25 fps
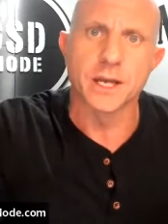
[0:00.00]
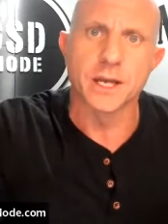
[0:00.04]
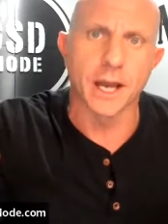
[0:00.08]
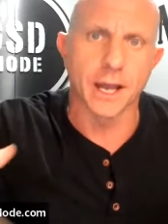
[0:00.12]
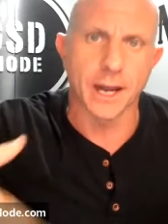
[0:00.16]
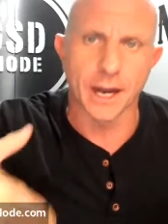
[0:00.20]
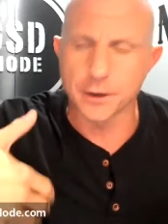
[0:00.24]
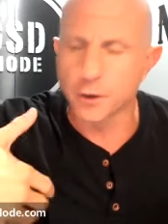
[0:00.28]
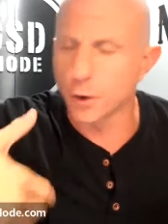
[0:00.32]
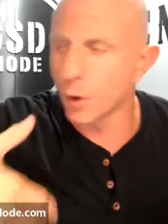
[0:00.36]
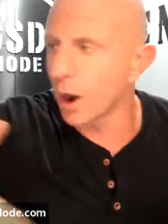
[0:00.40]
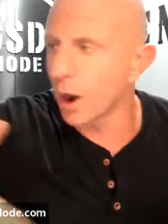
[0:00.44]

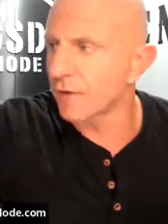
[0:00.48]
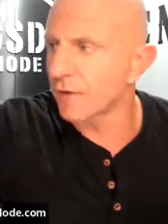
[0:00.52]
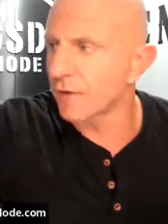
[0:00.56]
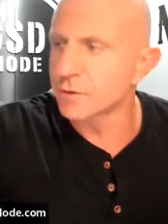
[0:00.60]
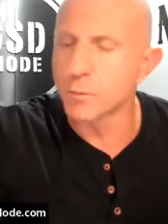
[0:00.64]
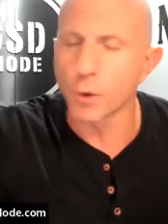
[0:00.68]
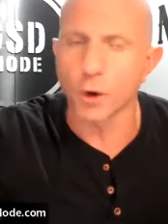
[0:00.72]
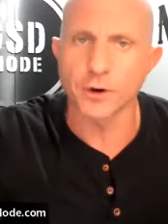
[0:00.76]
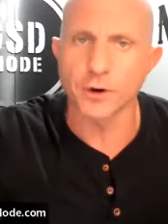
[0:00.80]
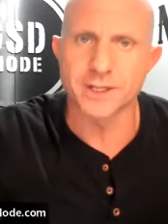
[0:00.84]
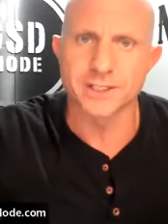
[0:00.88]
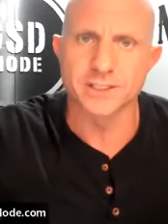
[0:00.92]
And I know every
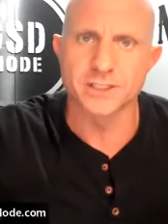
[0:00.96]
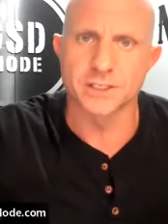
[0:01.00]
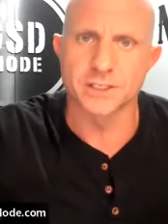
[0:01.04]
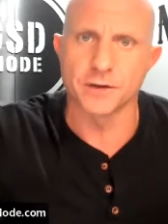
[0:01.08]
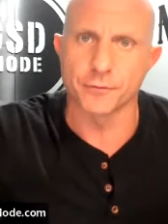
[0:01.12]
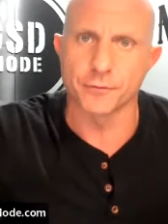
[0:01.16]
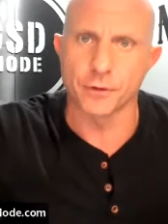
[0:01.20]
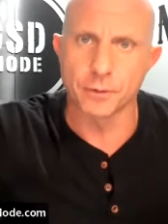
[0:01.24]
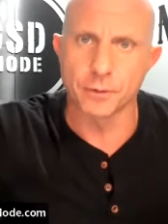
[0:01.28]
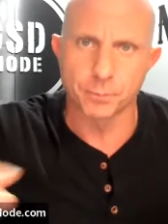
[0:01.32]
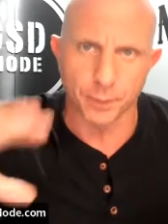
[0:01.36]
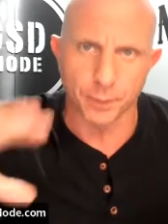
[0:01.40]
market's
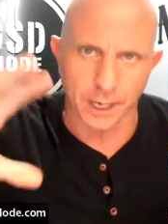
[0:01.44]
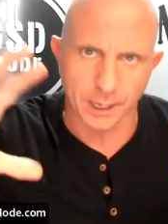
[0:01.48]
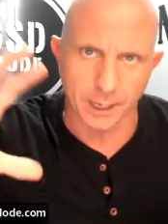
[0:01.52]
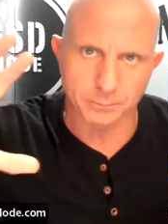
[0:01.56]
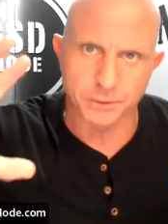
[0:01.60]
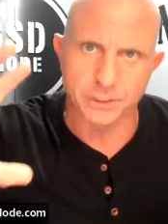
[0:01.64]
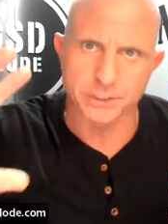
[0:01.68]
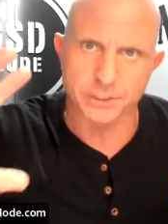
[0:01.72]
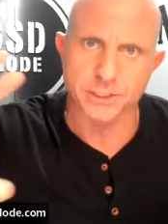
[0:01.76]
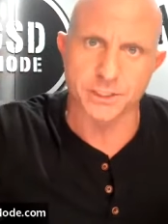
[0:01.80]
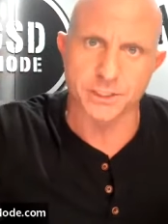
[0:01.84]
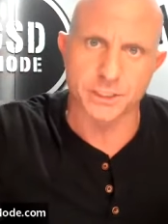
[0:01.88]
different, but
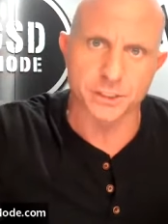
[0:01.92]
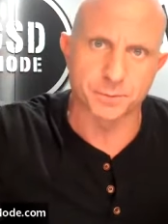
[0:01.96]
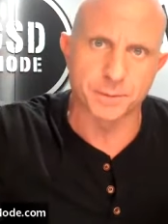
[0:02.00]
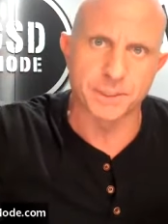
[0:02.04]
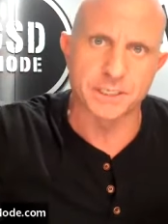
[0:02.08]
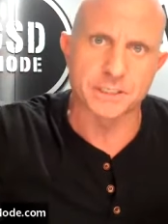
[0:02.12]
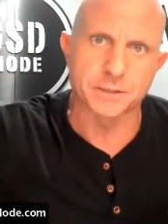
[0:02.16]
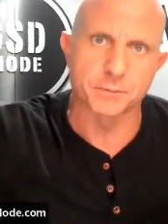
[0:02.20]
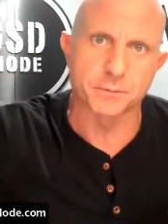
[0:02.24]
I'm just going to speak